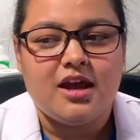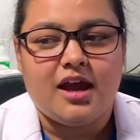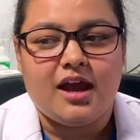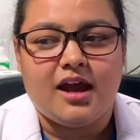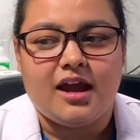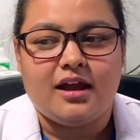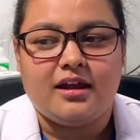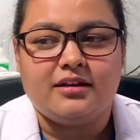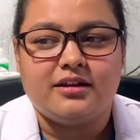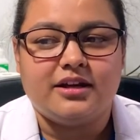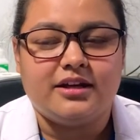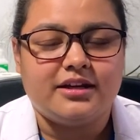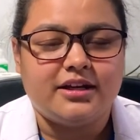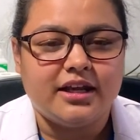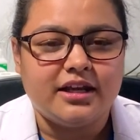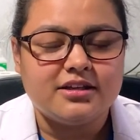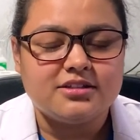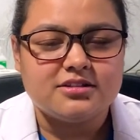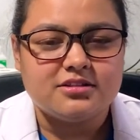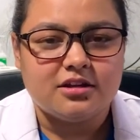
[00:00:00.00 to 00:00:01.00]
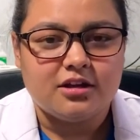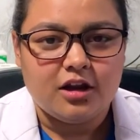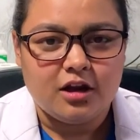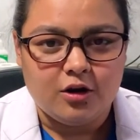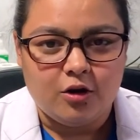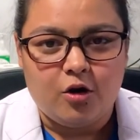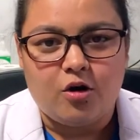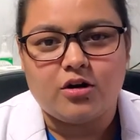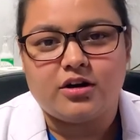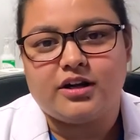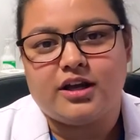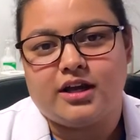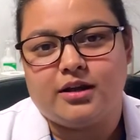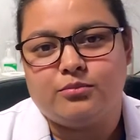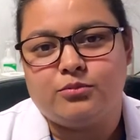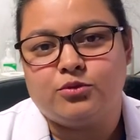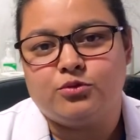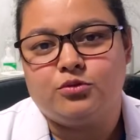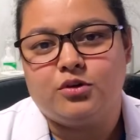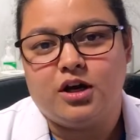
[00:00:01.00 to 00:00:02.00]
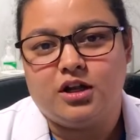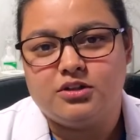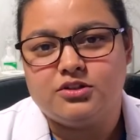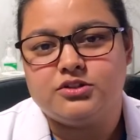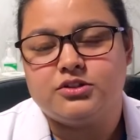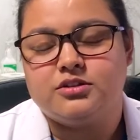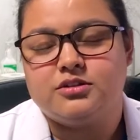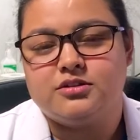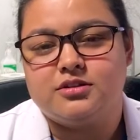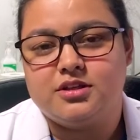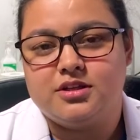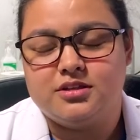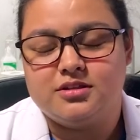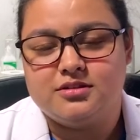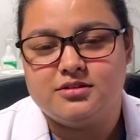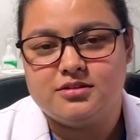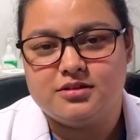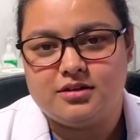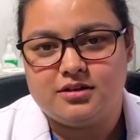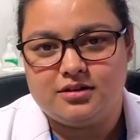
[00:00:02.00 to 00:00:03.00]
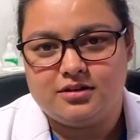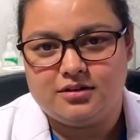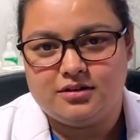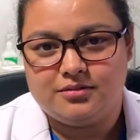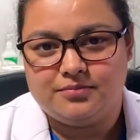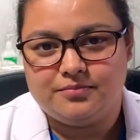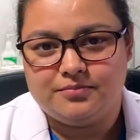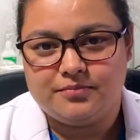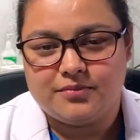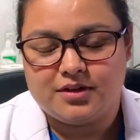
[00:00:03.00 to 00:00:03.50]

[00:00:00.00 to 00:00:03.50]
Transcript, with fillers: and it takes a long time to culture these uh,